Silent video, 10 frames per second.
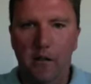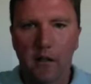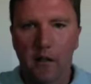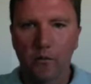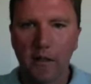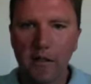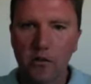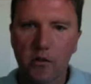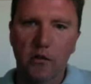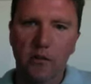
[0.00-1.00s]

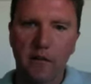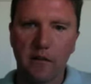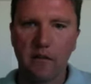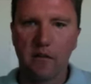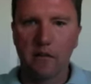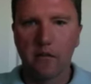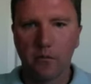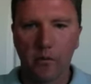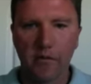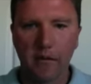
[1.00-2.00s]
Rachel
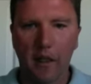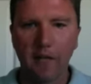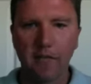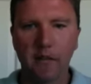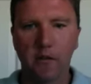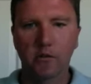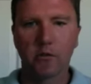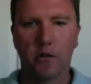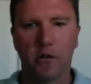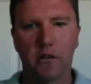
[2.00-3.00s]
was an 11-year-old
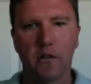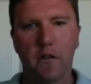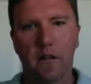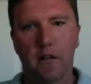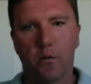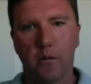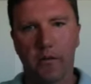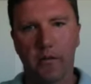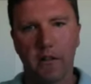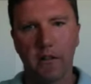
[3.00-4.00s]
girl
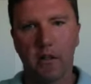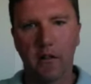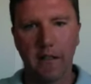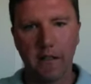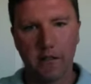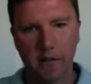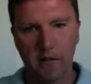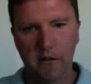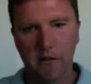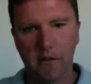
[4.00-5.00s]
with
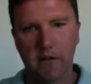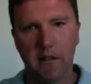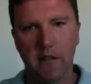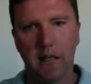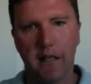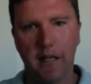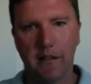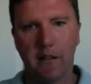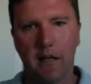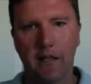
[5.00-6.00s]
retardation. She had
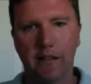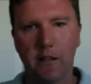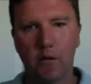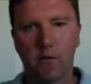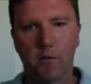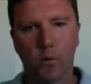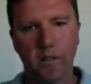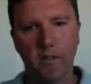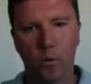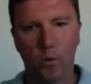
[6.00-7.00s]
an IQ of
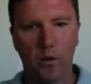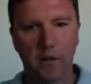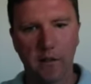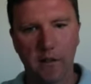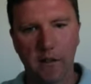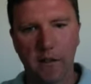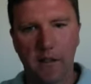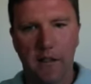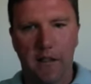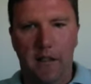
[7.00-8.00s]
44.
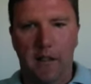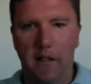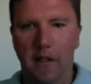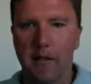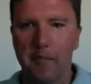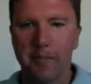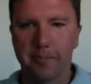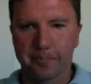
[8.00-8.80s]
And